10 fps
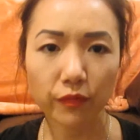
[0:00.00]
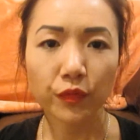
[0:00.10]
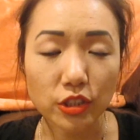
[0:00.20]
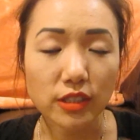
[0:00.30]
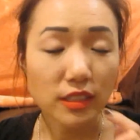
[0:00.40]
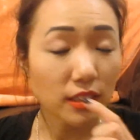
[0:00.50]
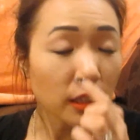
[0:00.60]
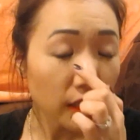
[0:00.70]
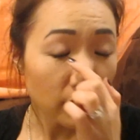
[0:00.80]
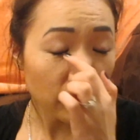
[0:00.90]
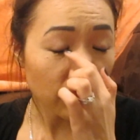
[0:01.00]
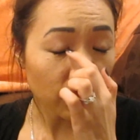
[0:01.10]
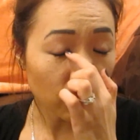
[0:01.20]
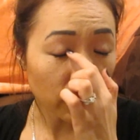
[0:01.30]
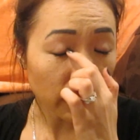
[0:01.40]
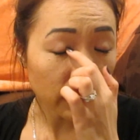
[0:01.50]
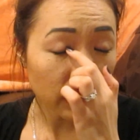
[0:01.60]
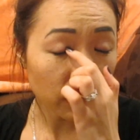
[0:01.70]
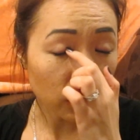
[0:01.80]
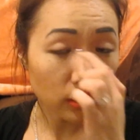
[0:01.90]
Just see if you can
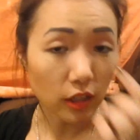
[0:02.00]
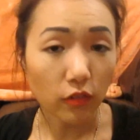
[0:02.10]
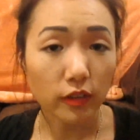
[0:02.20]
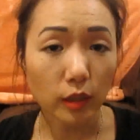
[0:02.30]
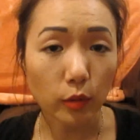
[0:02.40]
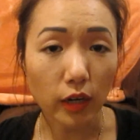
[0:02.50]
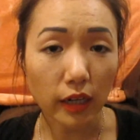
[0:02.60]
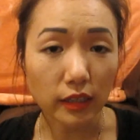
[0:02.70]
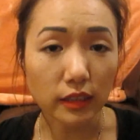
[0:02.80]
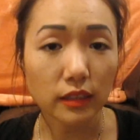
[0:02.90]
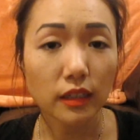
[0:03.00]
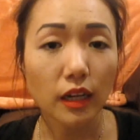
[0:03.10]
give yourself a double eyelid